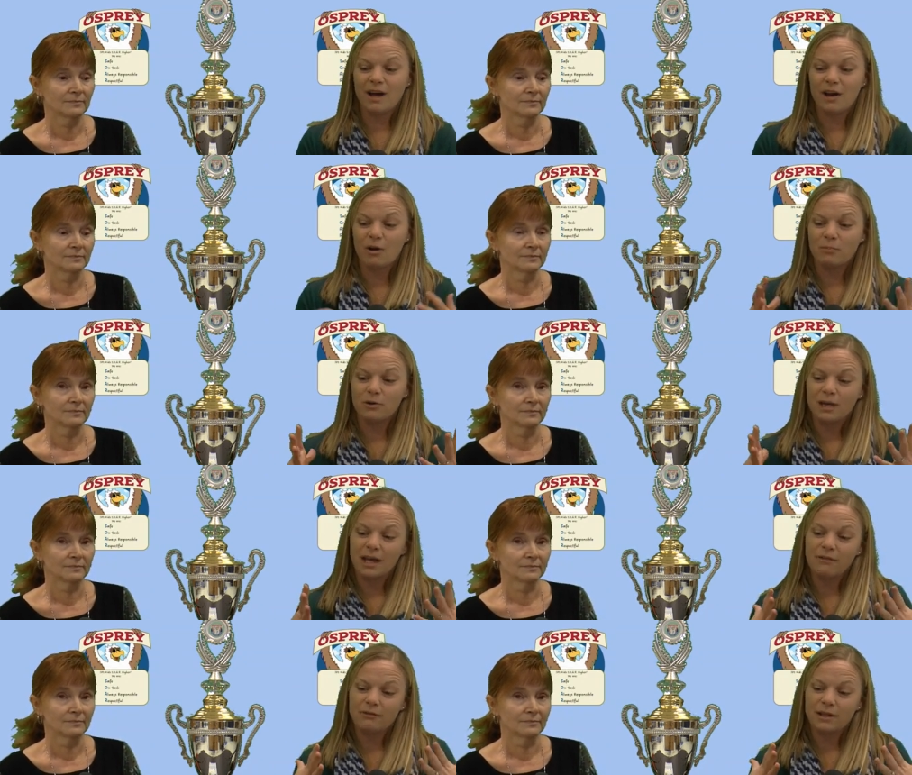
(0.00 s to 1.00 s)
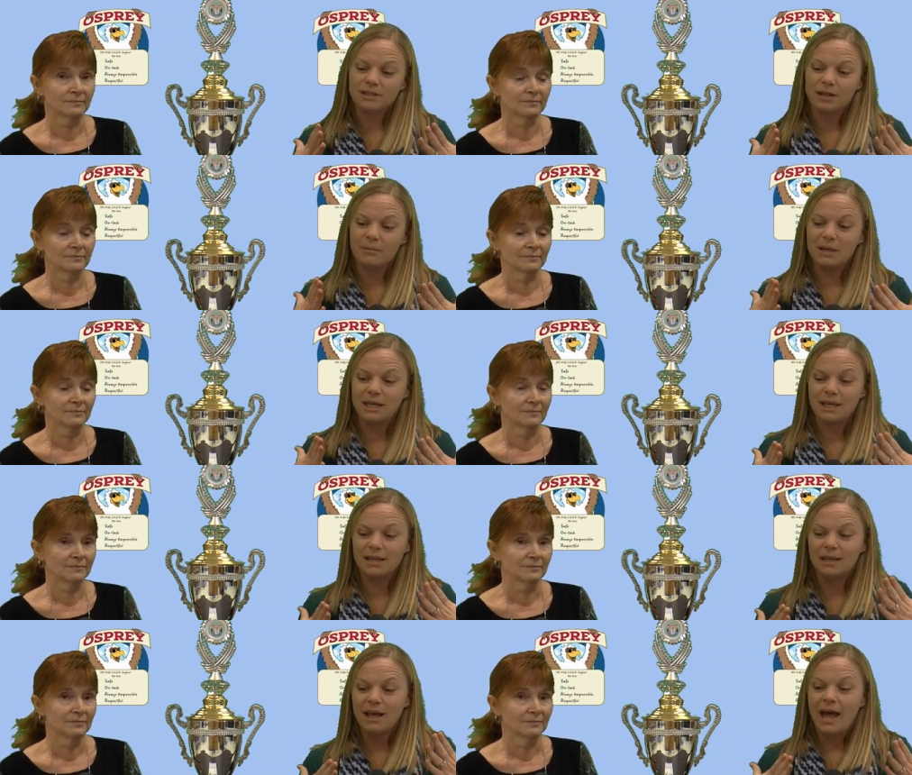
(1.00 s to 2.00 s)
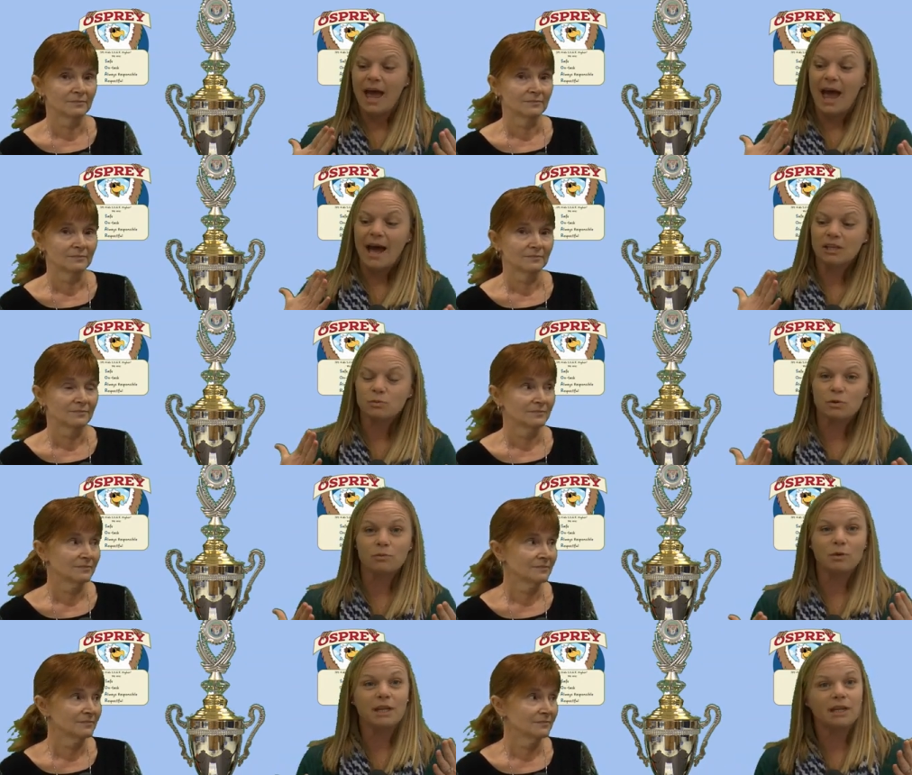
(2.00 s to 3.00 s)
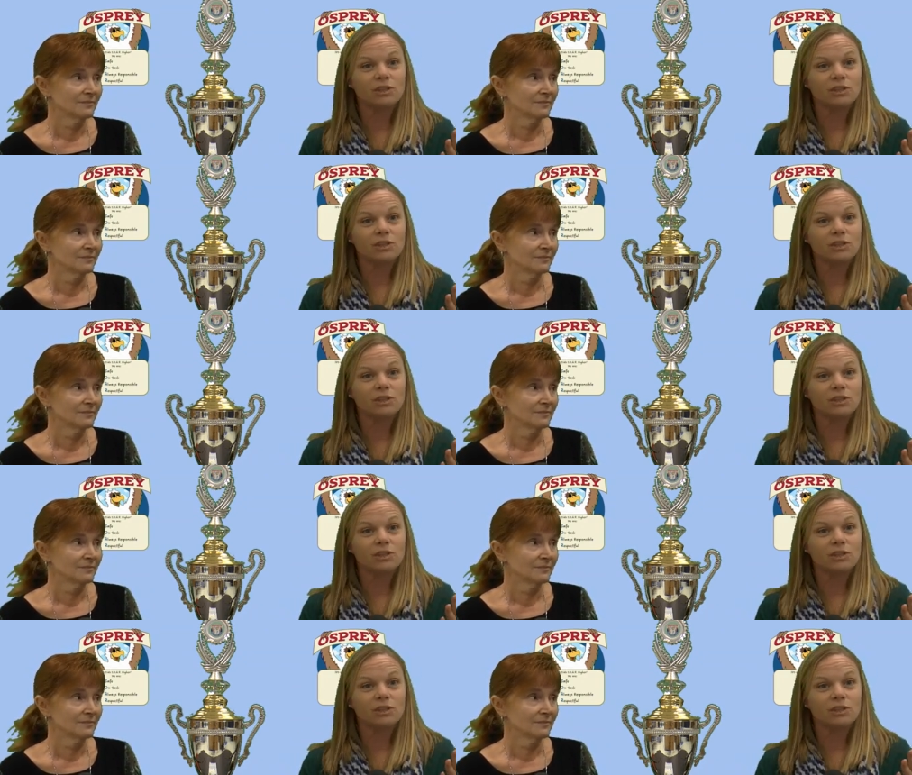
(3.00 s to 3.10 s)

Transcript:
Speaker 1: our pre-K friends coming in as we're reading, so